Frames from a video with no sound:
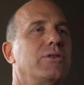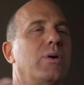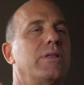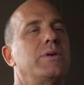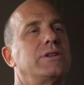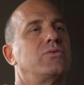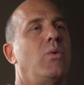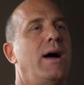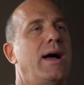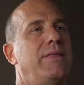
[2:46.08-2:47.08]
so one of the reasons
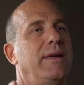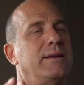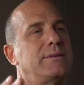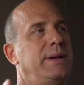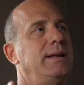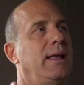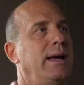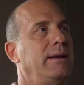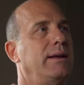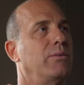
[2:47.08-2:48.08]
why I think a speed
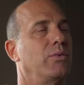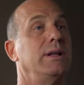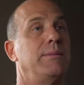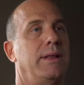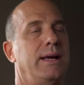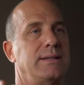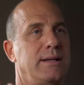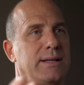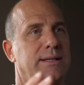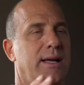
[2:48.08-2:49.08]
light really plays
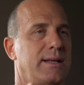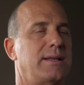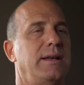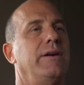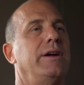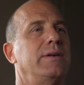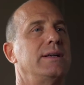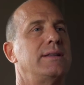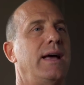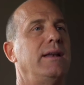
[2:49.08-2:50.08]
into this kind of scenario
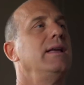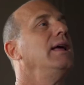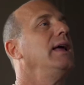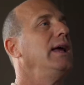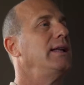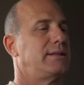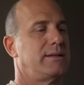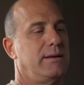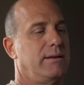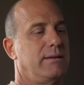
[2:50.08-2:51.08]
is that
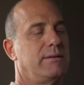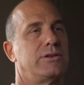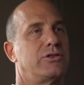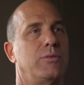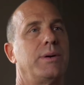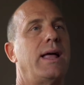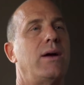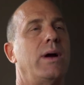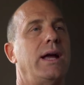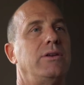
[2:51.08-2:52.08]
it's super
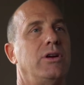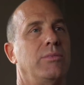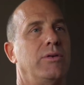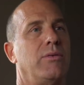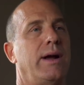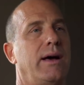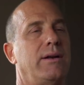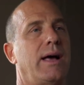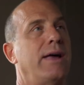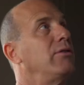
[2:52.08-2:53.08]
lightweight. You can move it
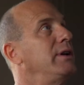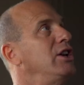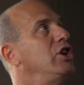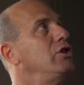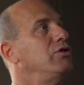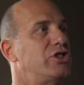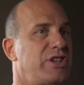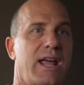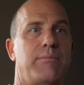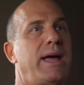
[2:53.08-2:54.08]
around. I don't need huge
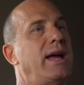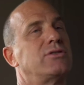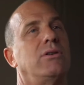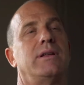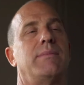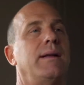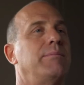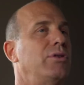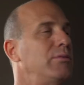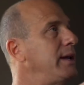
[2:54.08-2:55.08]
sandbags holding my
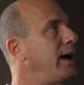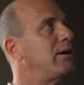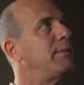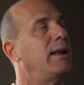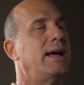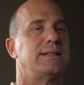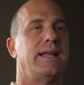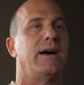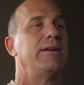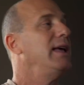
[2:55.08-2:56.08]
boom down, my lights
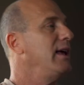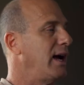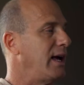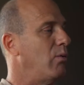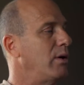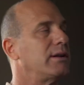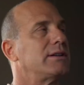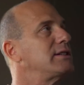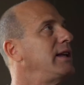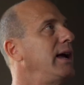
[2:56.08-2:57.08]
down. I got one
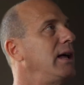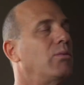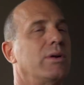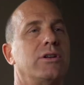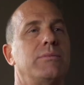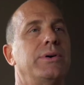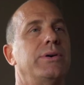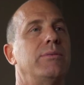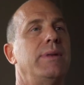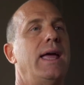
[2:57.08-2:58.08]
little stand, one little
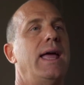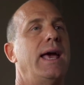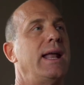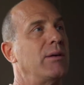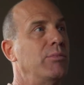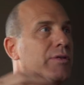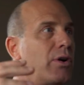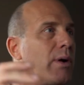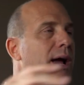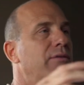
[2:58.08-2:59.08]
boom, and I can move it
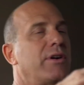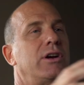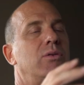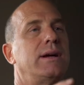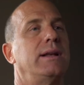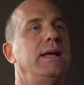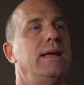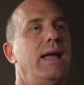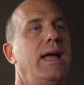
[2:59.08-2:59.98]
around very quickly.